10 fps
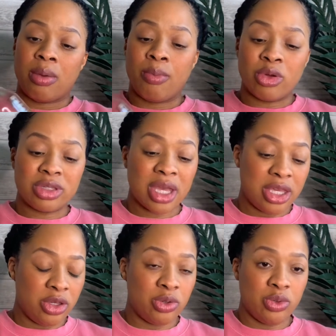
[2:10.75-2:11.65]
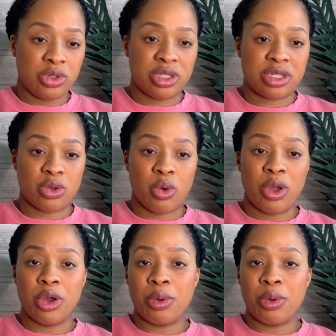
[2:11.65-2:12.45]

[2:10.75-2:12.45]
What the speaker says: multi-use oil